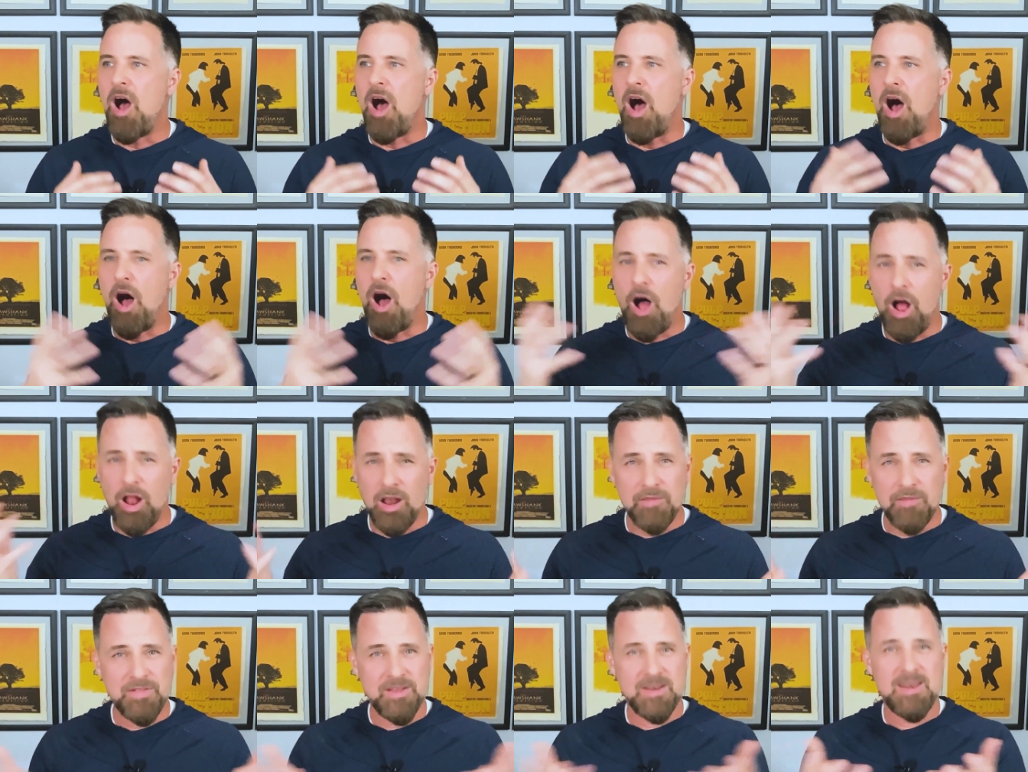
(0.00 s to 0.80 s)
all
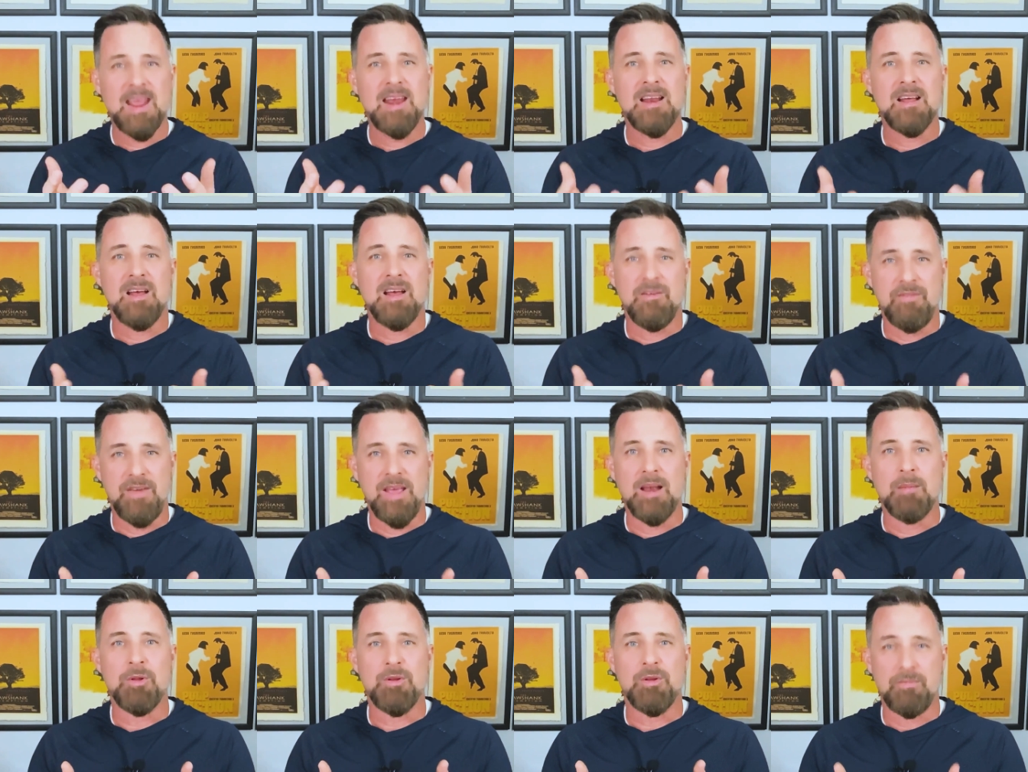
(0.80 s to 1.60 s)
of the data
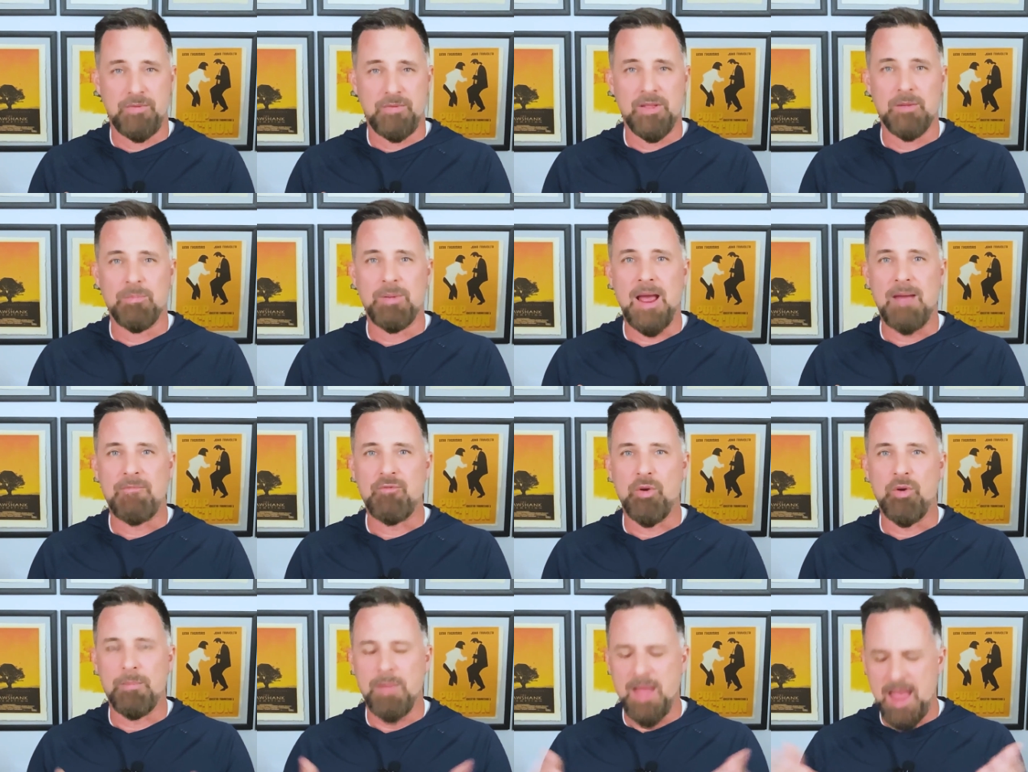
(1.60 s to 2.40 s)
available for the
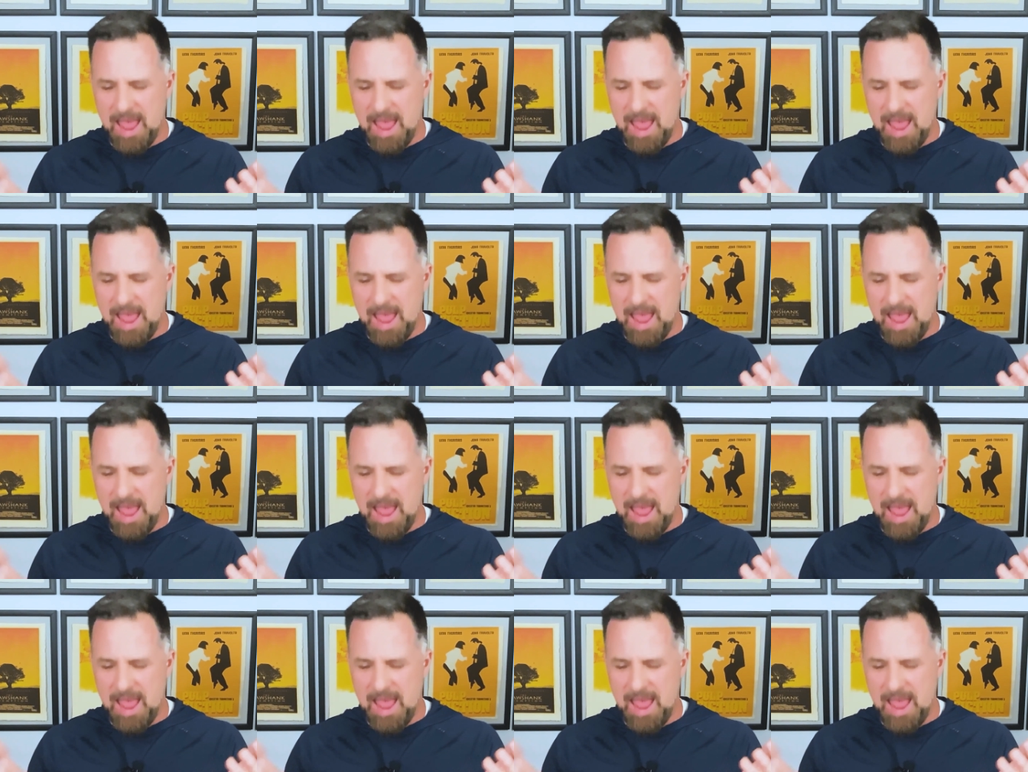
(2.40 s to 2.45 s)
platform,